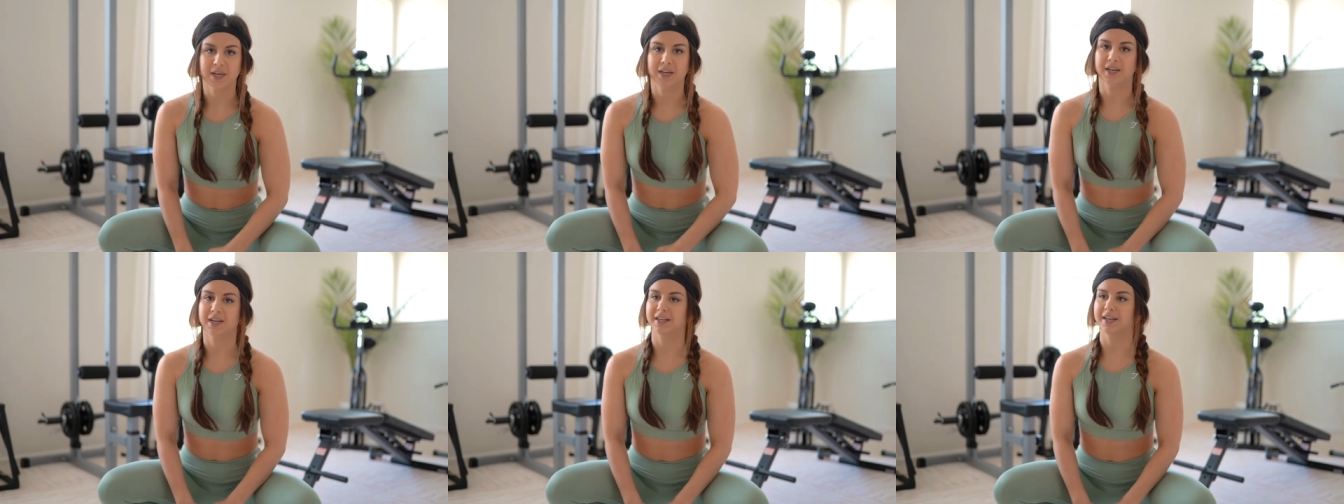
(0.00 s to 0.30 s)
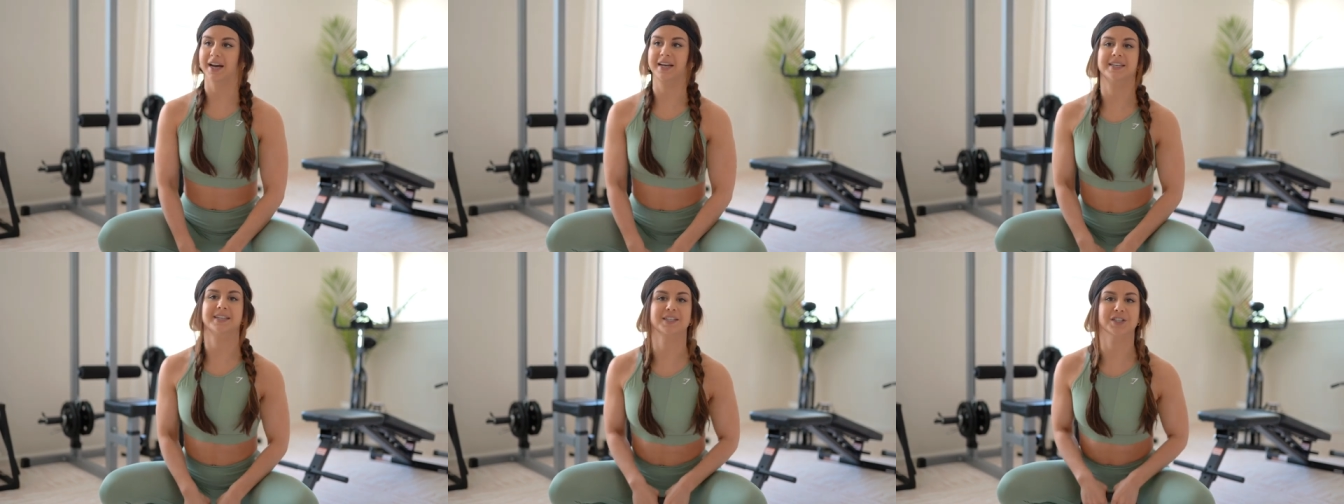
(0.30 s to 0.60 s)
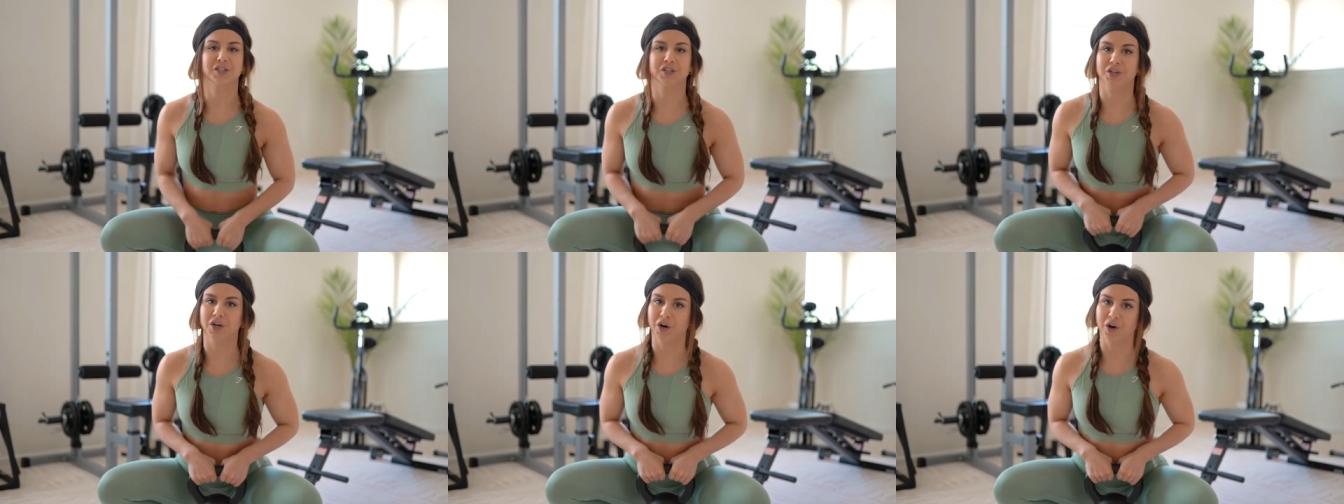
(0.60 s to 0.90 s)
I
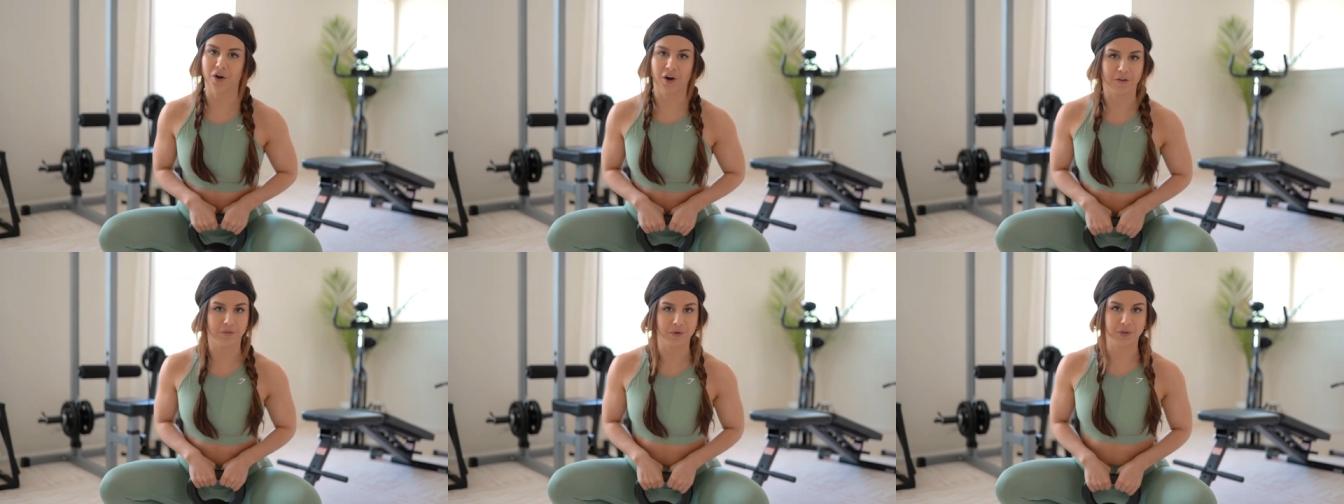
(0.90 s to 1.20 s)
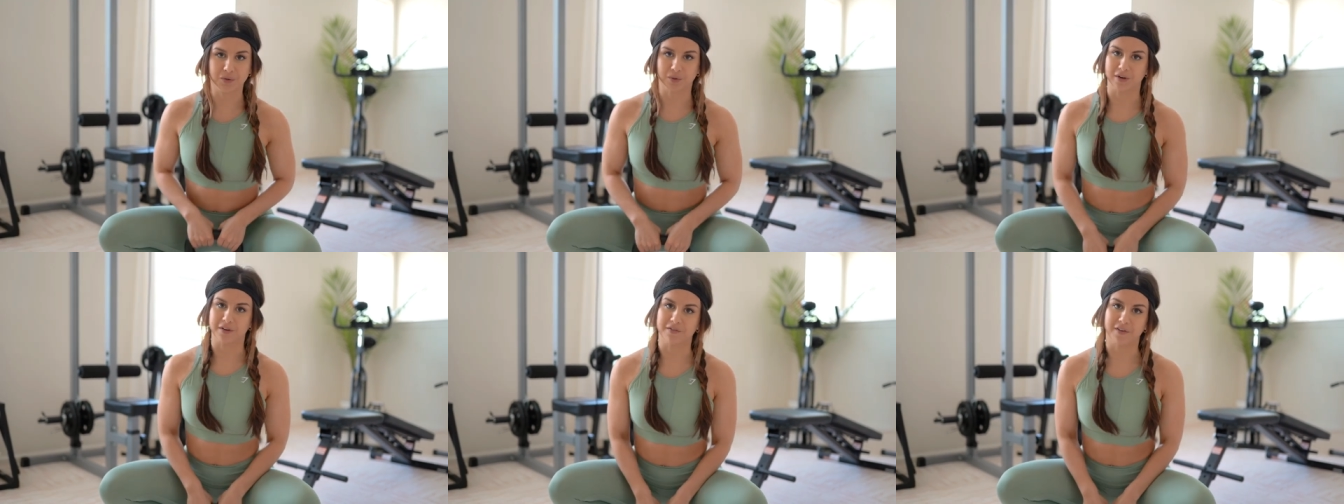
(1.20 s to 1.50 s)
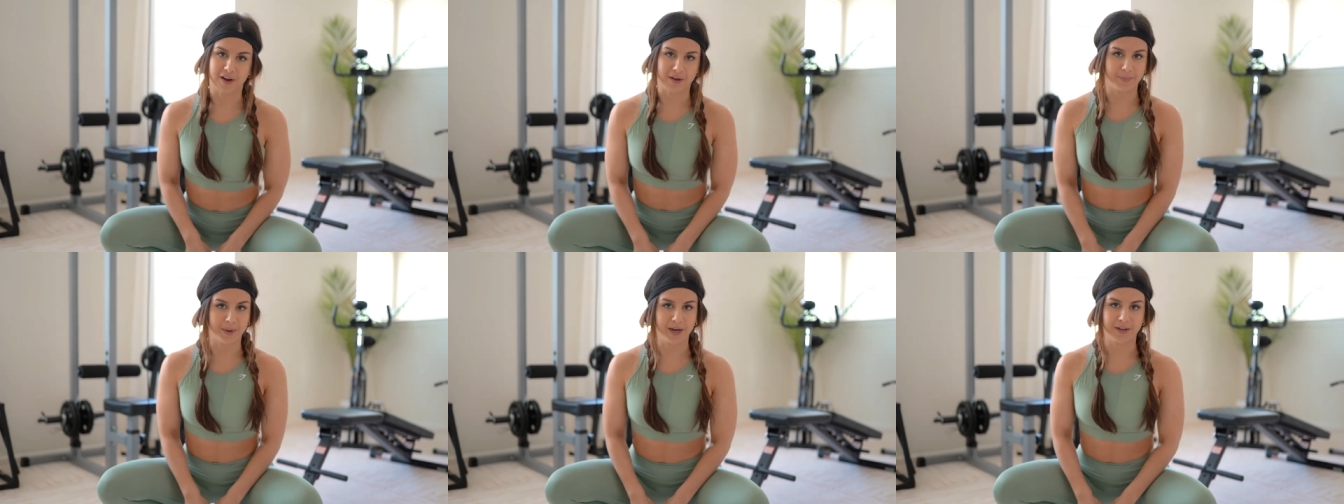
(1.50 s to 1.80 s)
didn't start off with
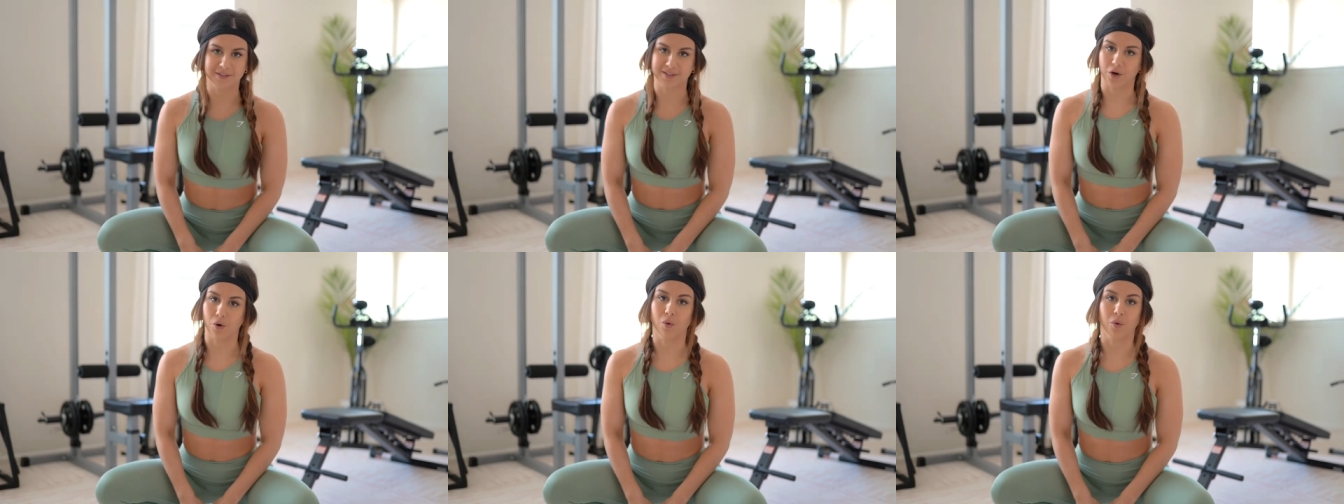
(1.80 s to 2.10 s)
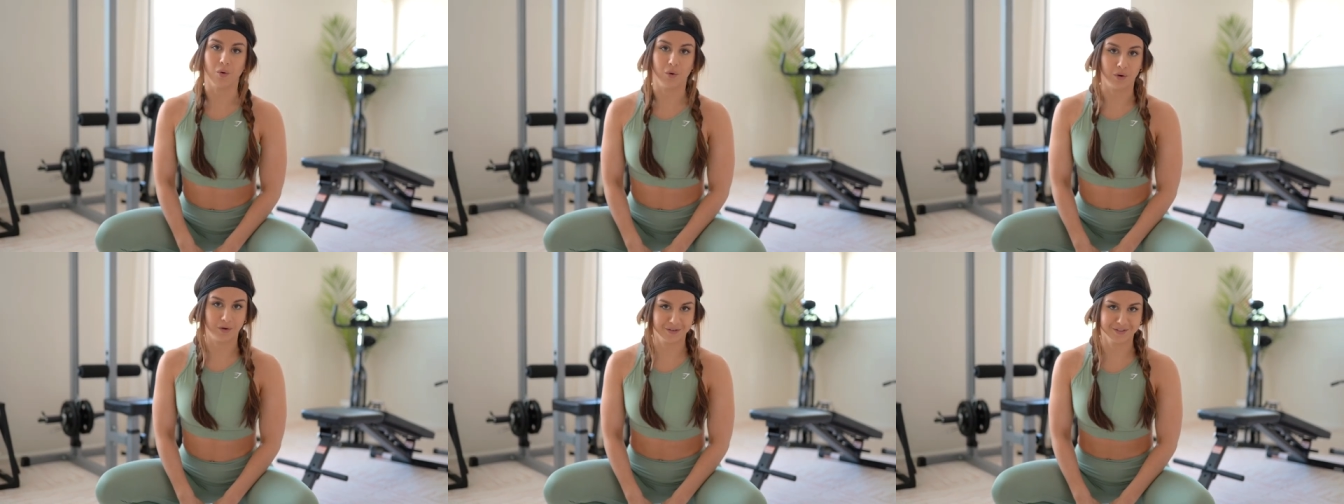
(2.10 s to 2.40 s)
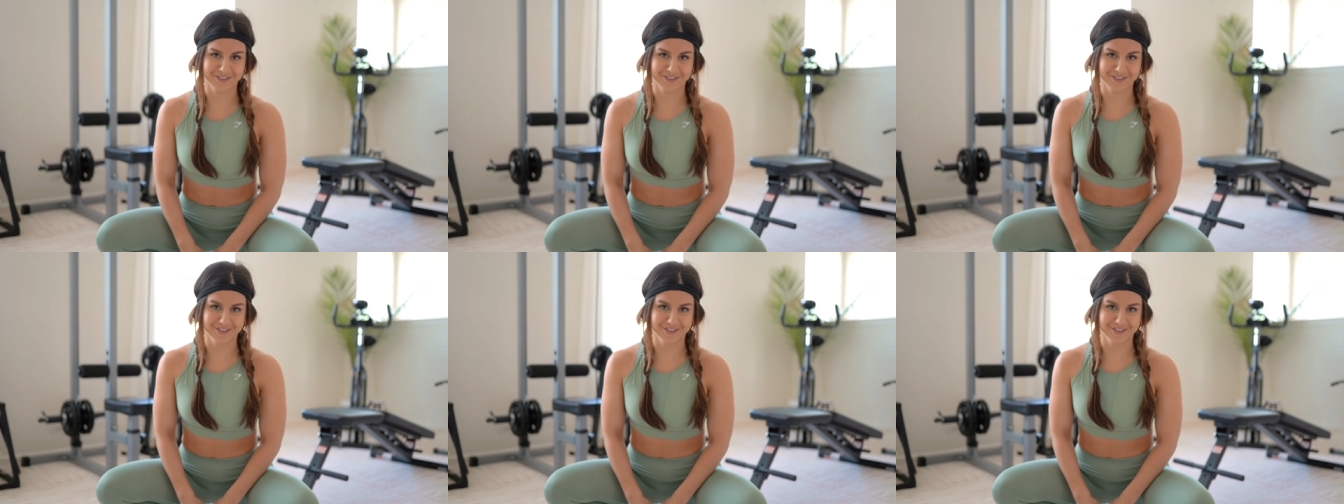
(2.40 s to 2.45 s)
25 pounds at all.